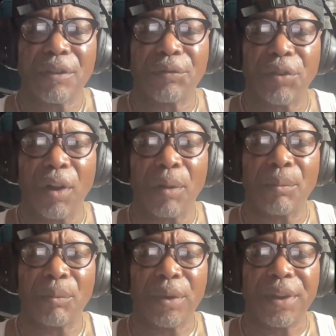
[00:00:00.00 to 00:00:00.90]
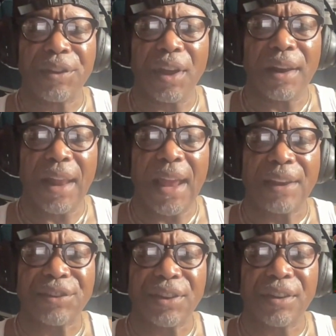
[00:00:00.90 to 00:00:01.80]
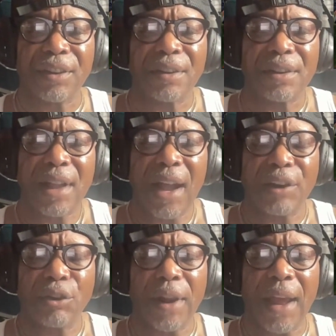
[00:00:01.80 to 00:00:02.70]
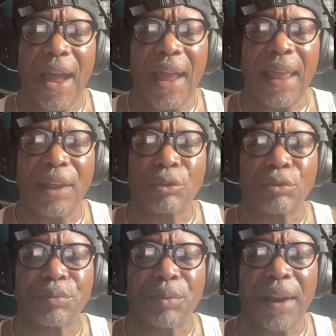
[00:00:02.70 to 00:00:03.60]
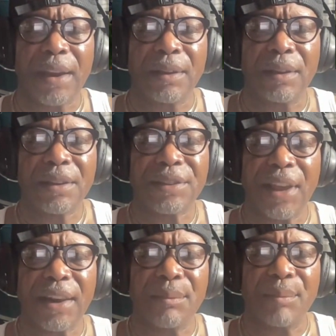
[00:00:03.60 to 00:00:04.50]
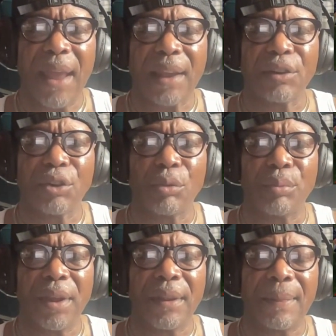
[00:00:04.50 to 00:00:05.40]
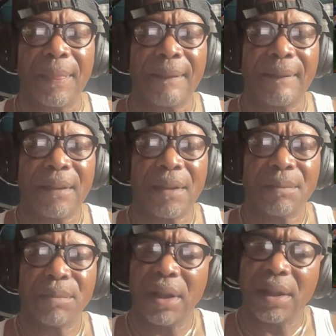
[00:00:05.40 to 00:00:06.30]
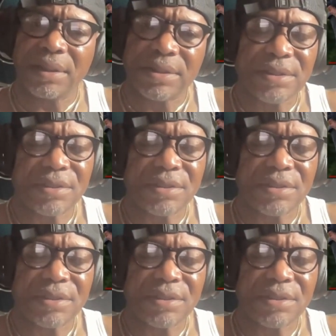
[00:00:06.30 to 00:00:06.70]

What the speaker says: from what he done last year. I know that high ankle sprain set him back a little bit, but